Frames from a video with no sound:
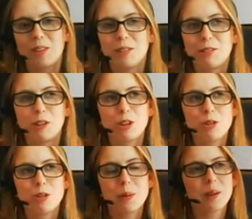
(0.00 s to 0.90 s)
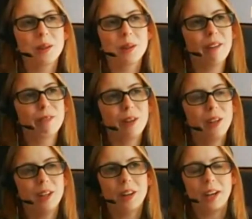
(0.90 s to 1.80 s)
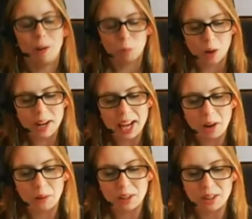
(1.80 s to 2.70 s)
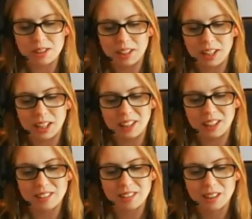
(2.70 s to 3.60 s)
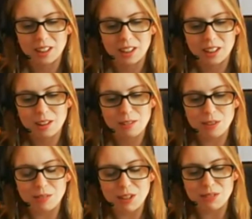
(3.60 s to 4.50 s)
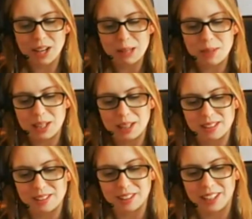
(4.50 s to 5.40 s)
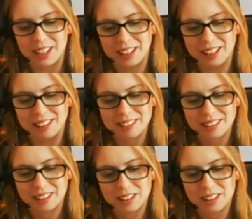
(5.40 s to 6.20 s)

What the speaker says: on the Force book every 1 hour until it ends. 55 minutes until it ends.